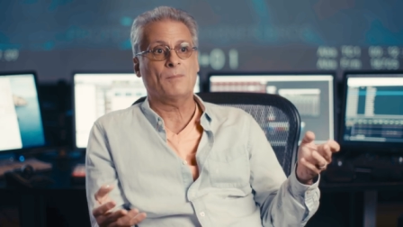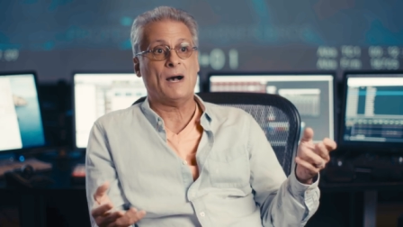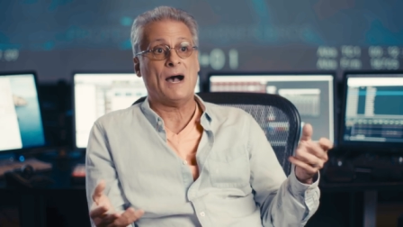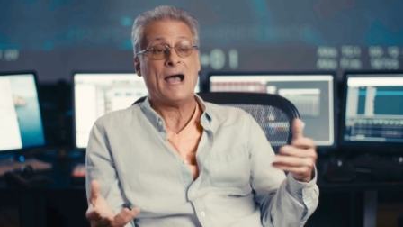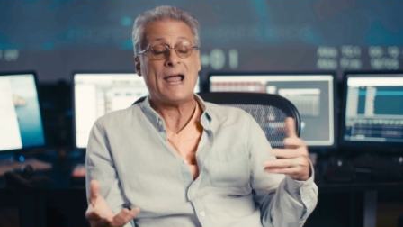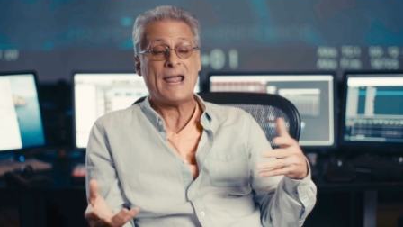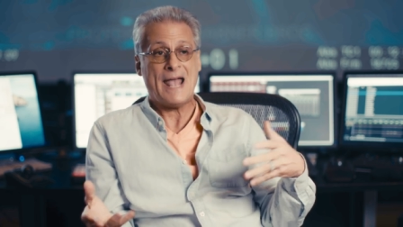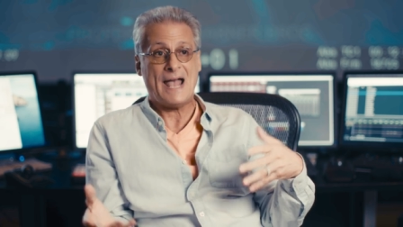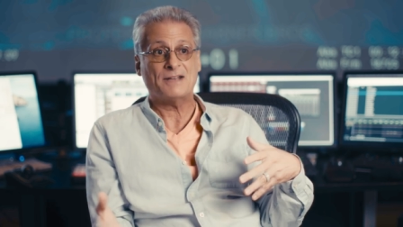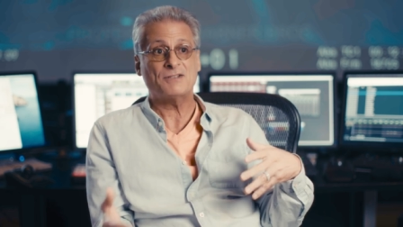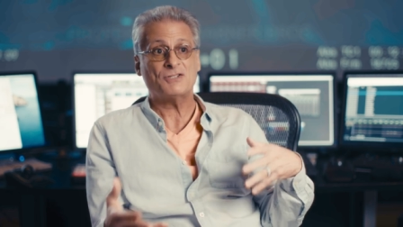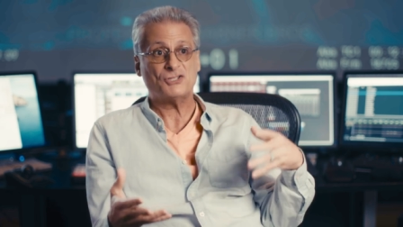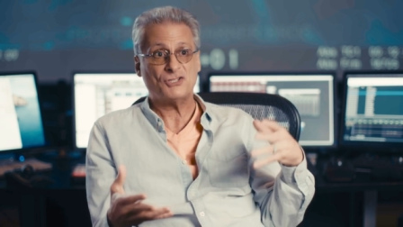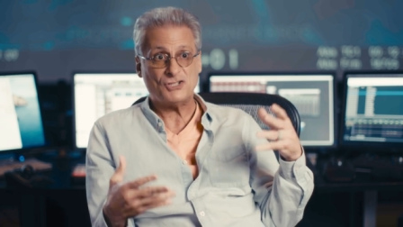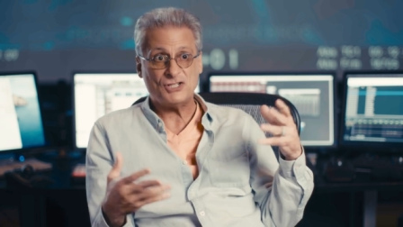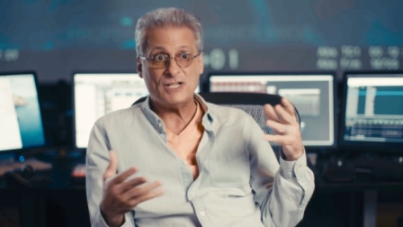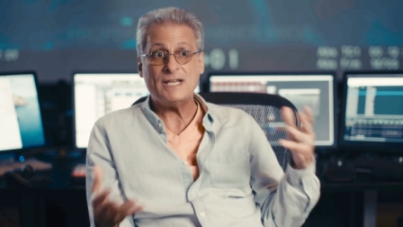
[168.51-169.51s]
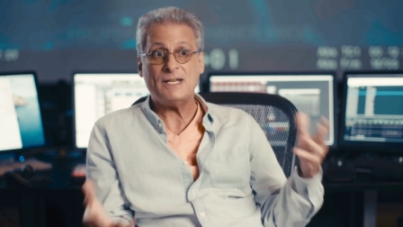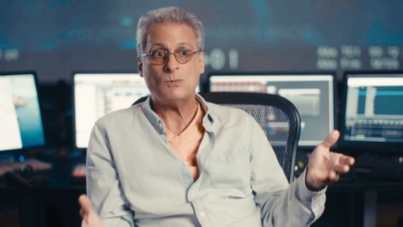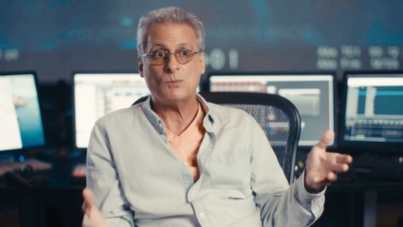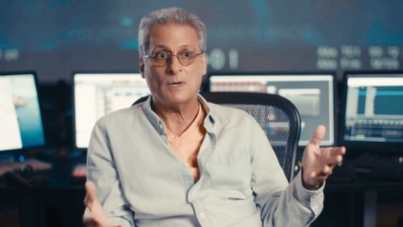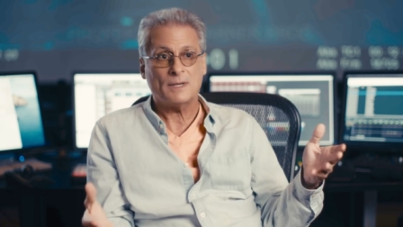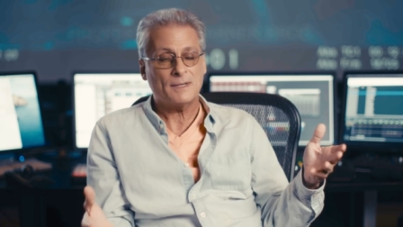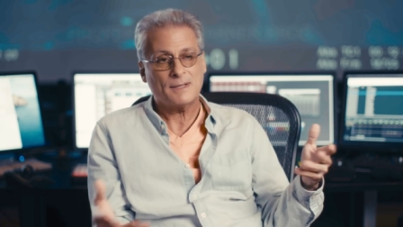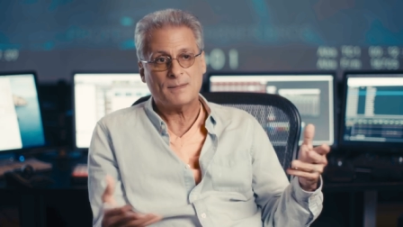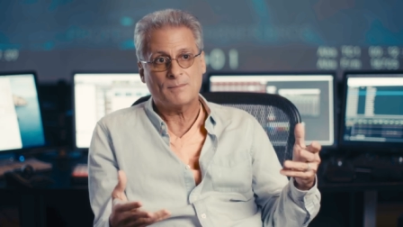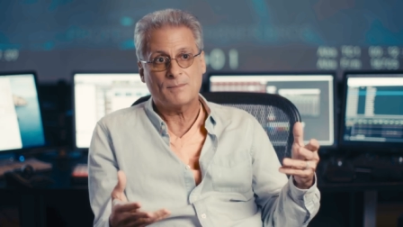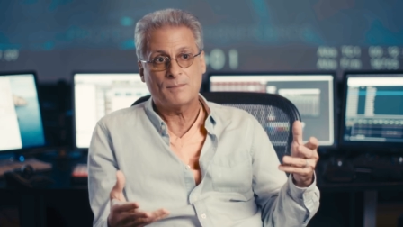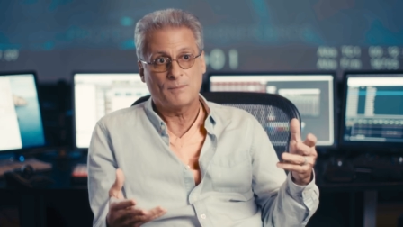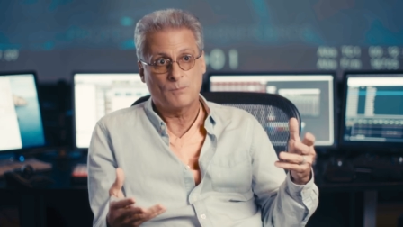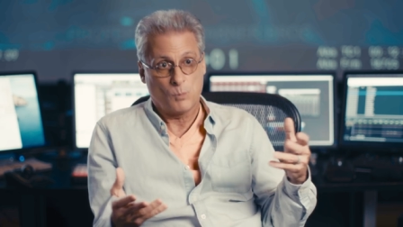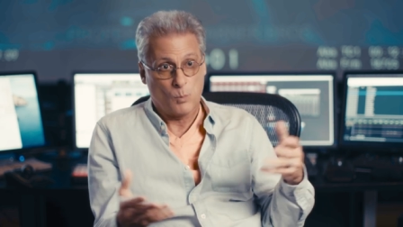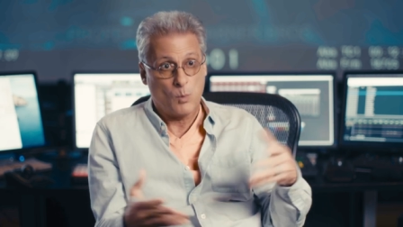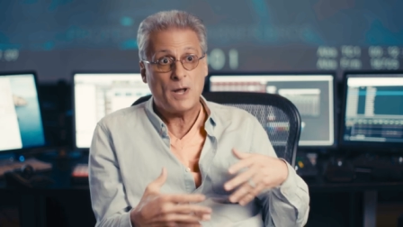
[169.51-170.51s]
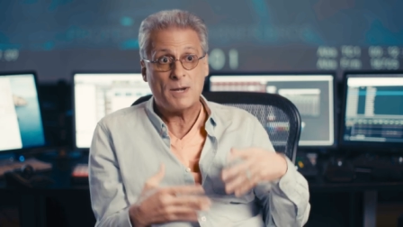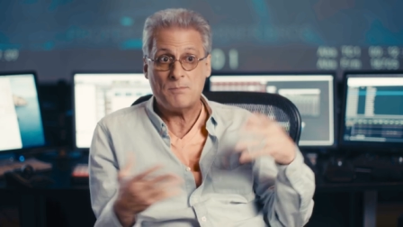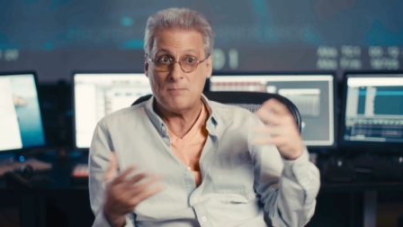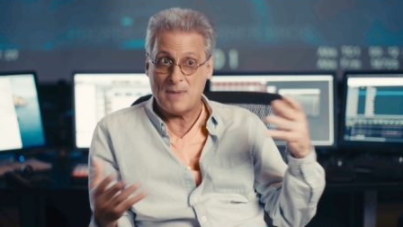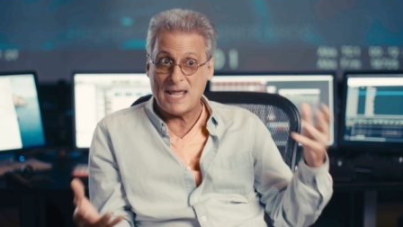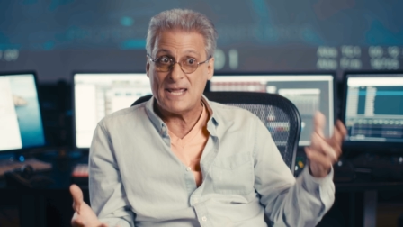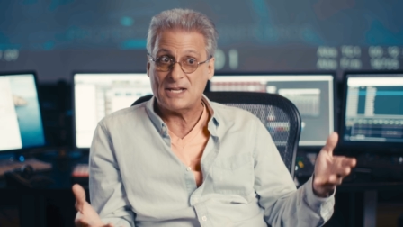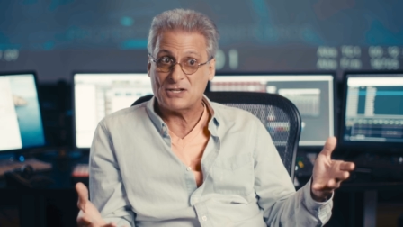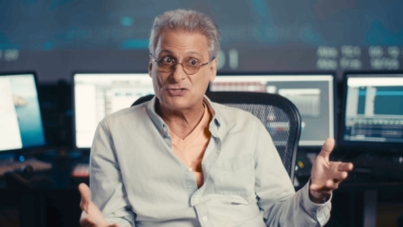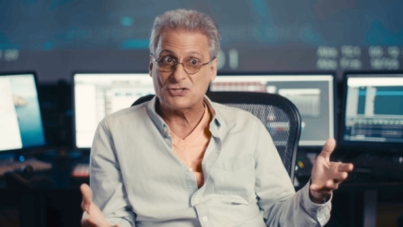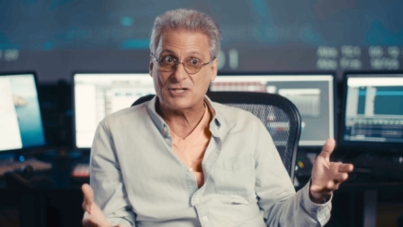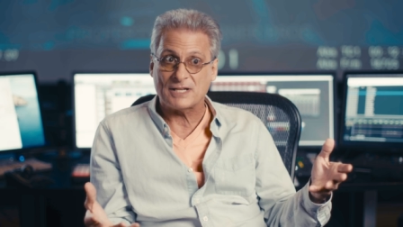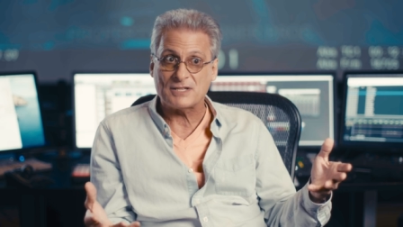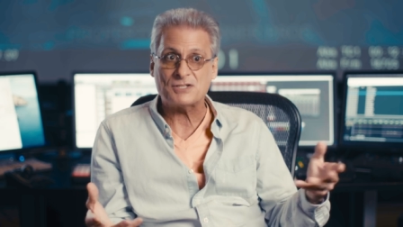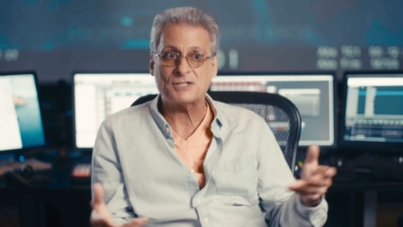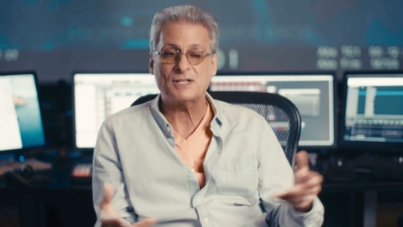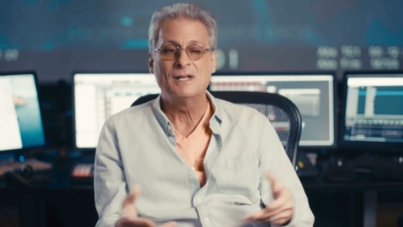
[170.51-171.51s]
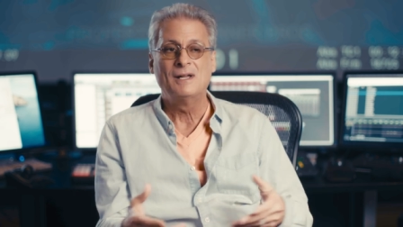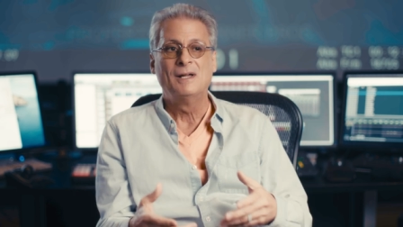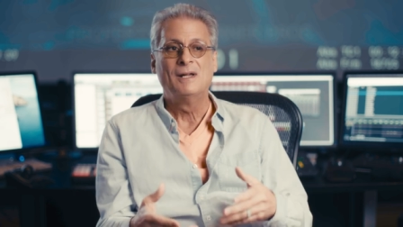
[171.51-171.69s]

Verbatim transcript: I hadn't seen one. One may exist,